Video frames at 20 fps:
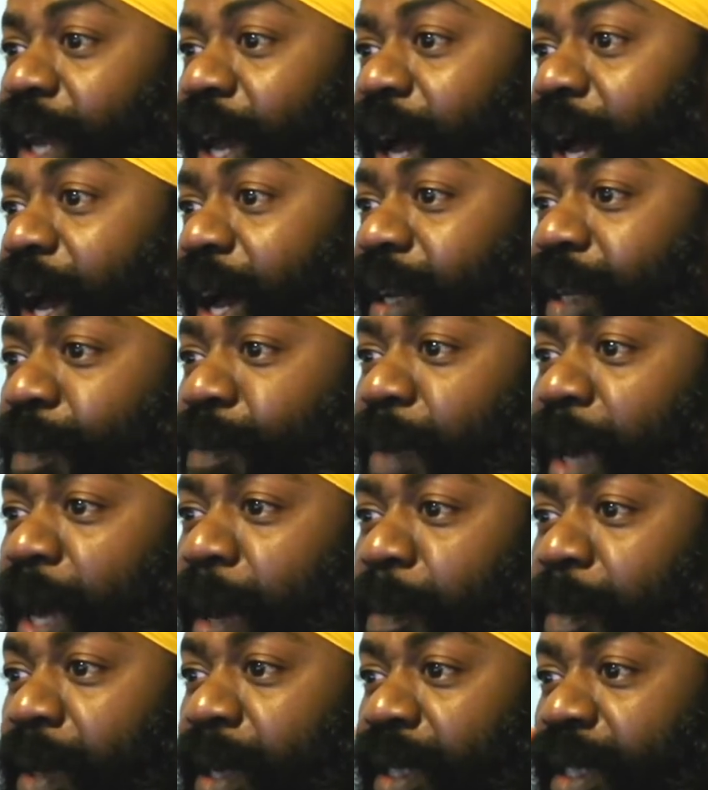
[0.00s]
all the
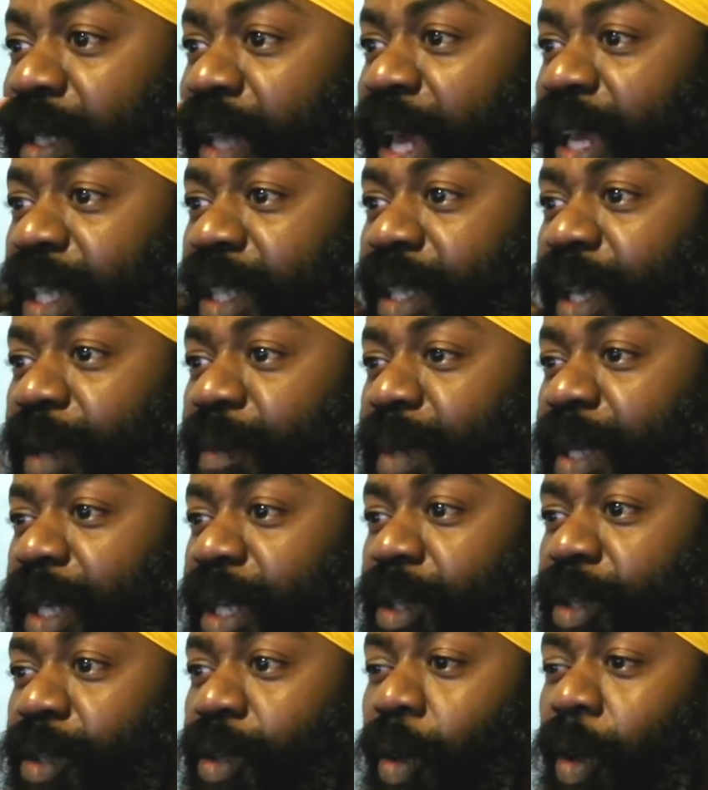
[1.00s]
members except
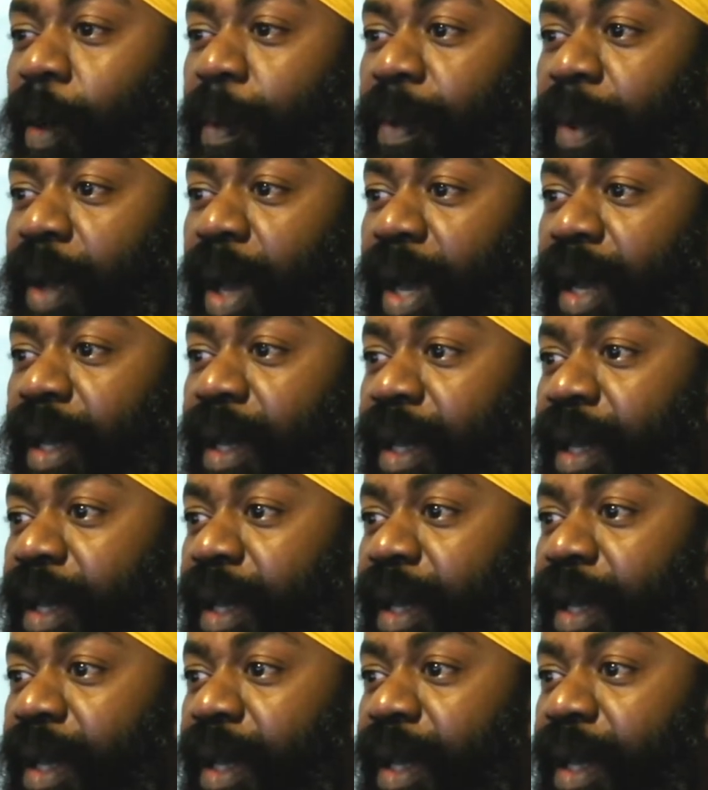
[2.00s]
Ethiopia.